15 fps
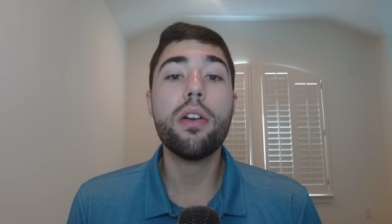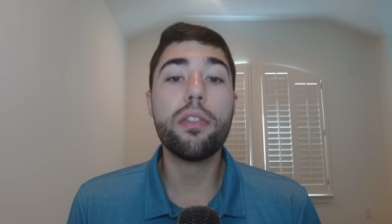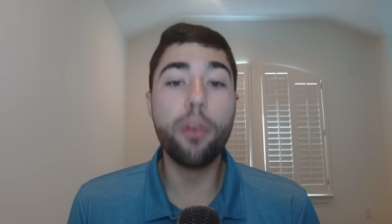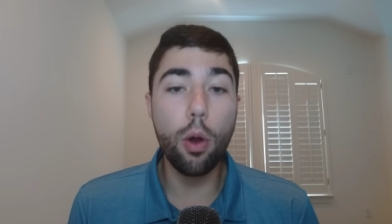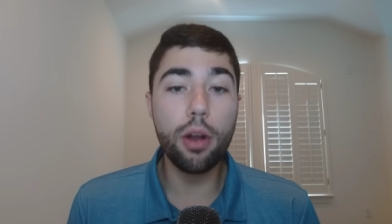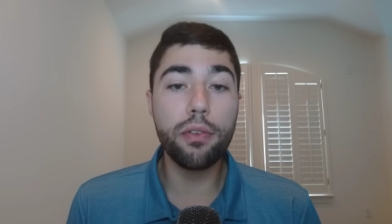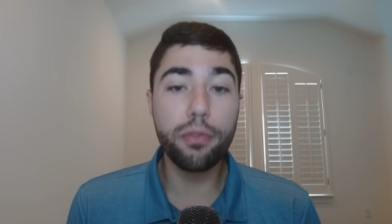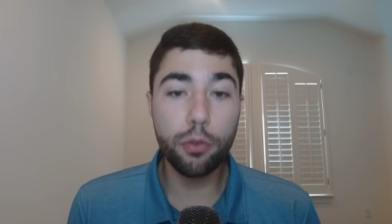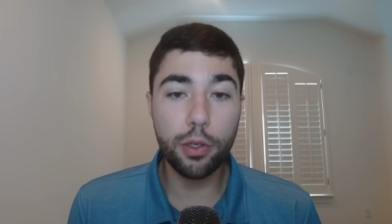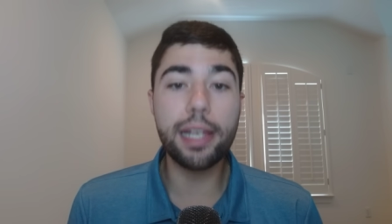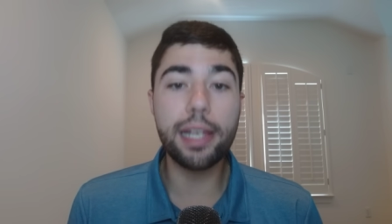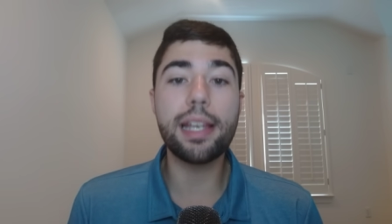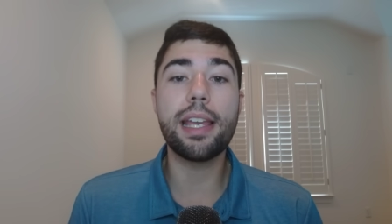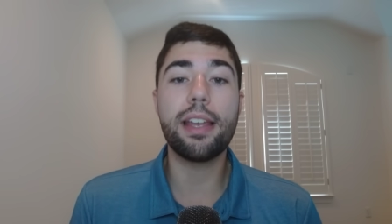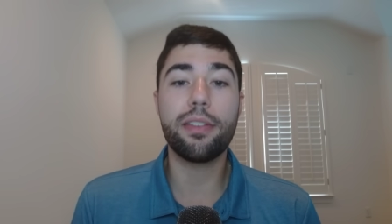for
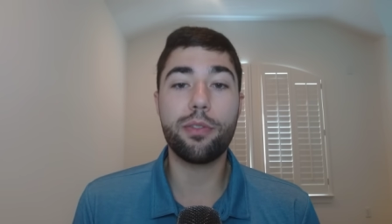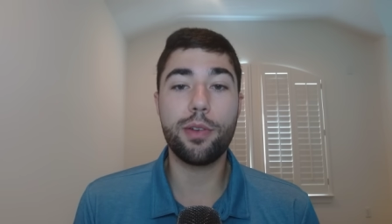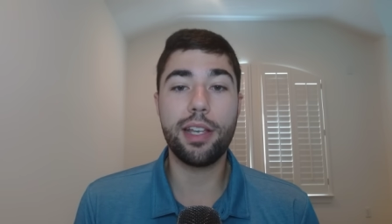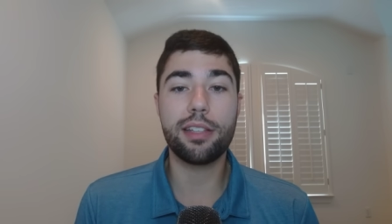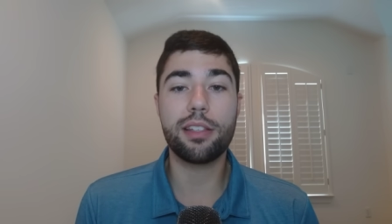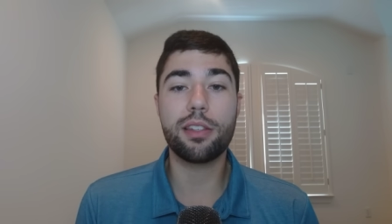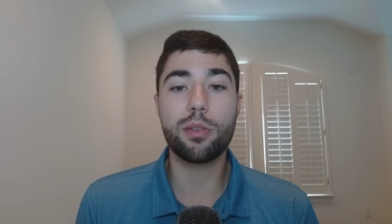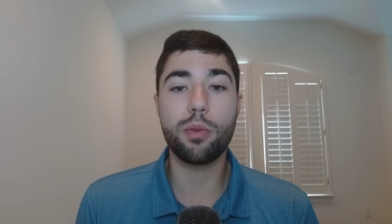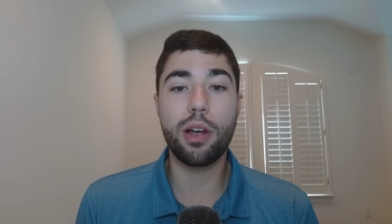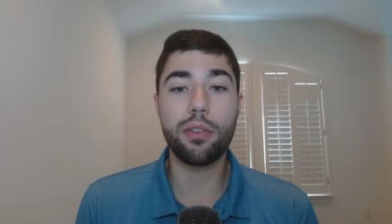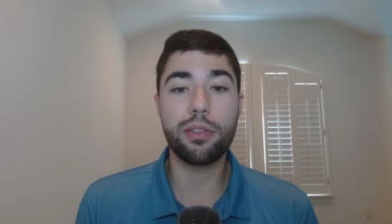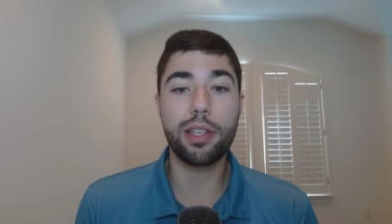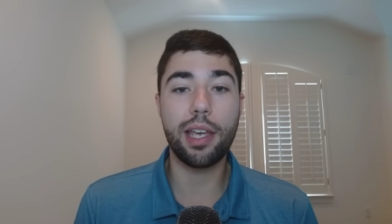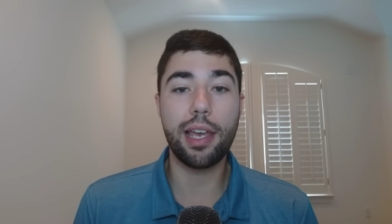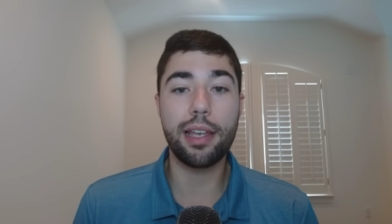free if we get to
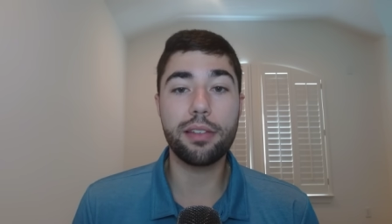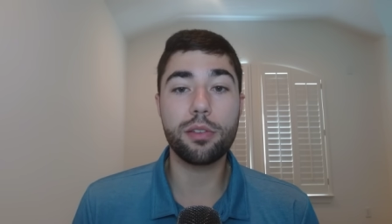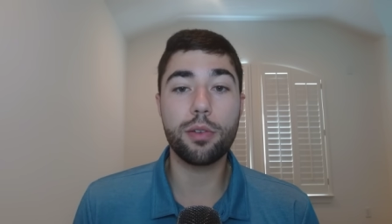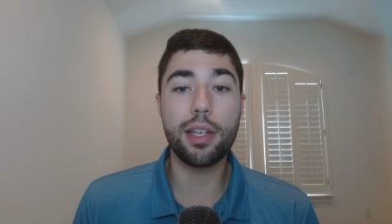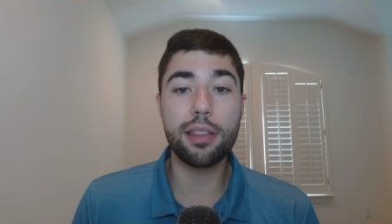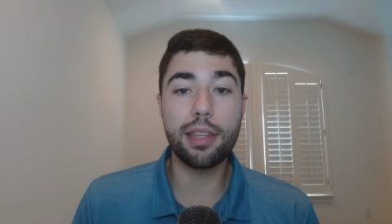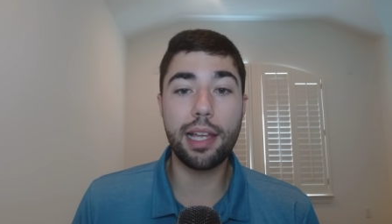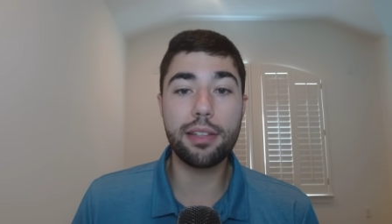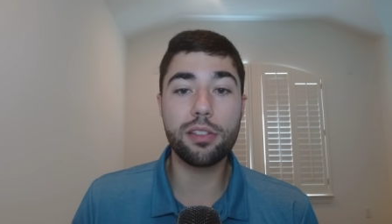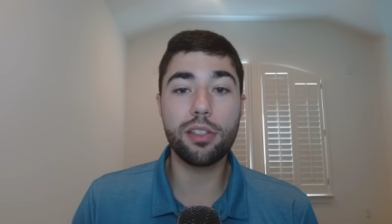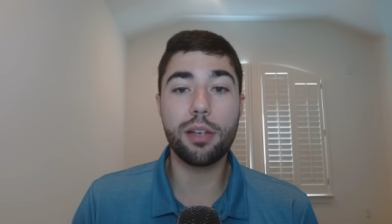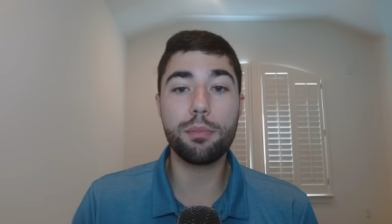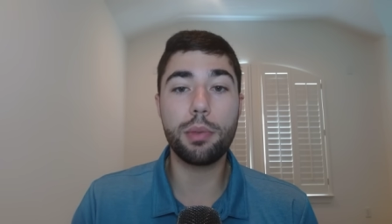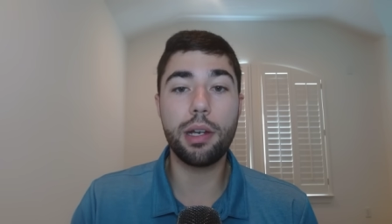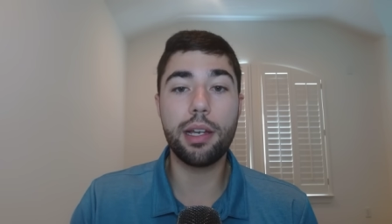twelve K. So hit that
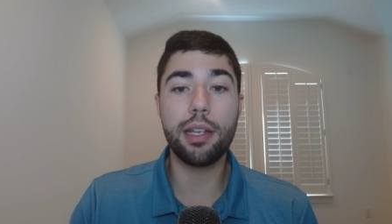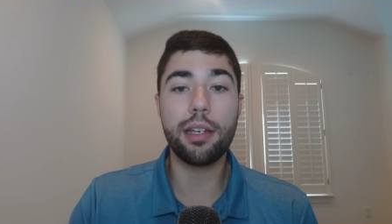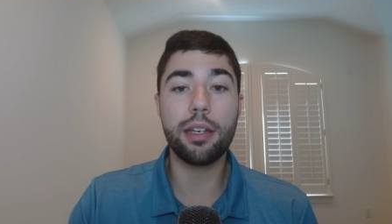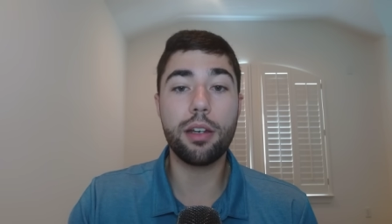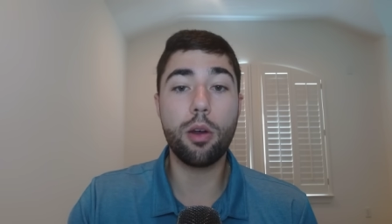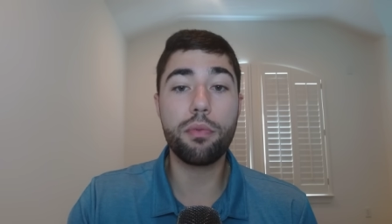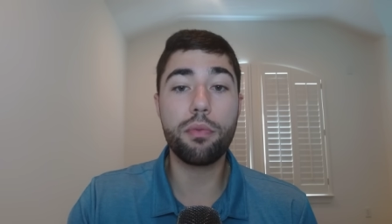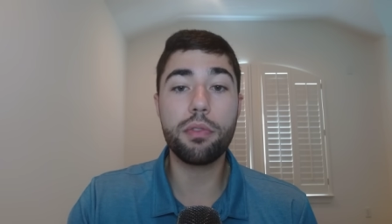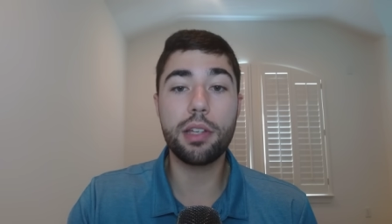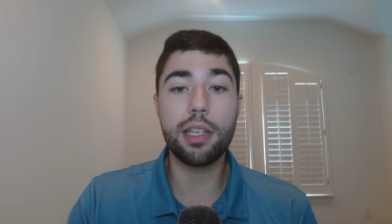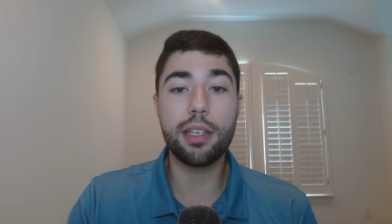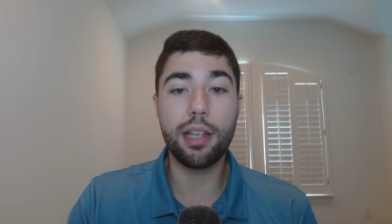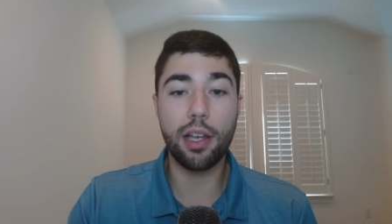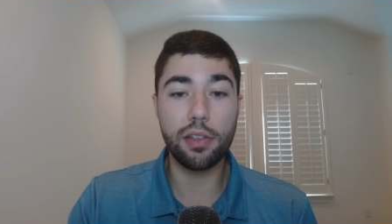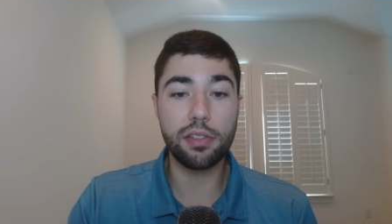sub button, and
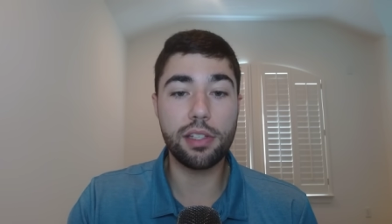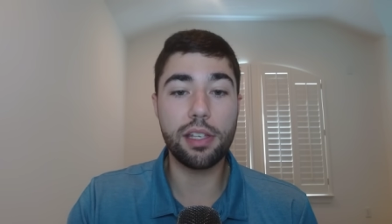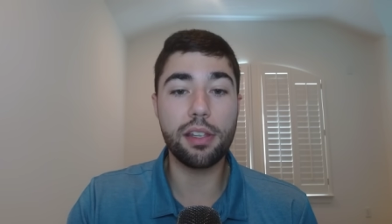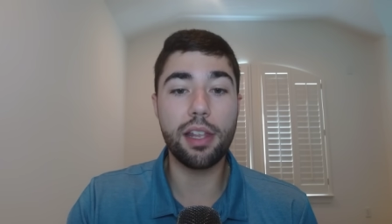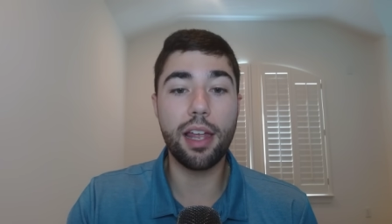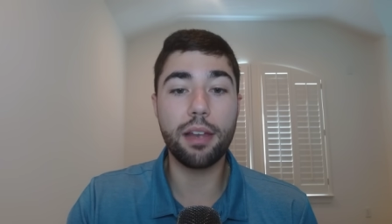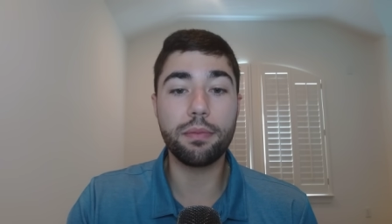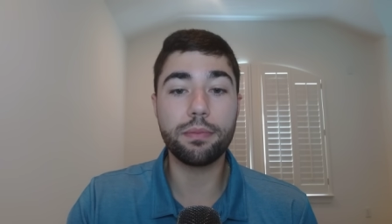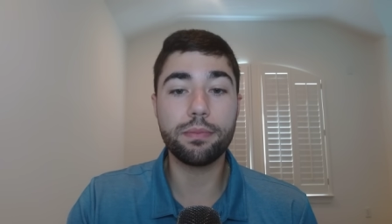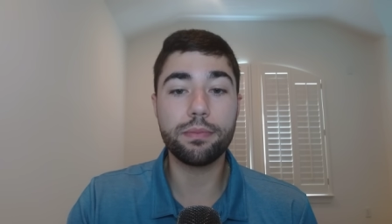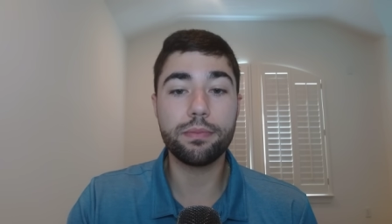hopefully I'll see you then.